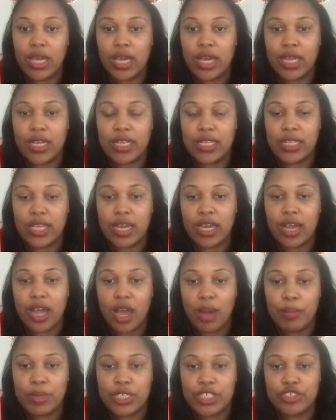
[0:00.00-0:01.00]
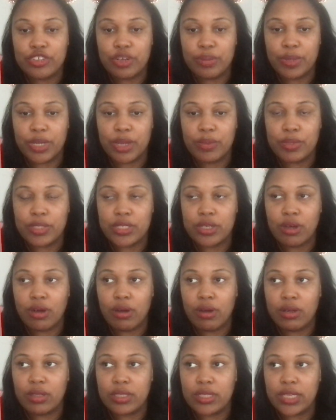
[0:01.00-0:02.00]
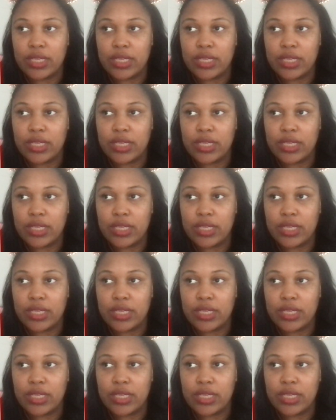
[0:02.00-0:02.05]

And in that comic strip, it was called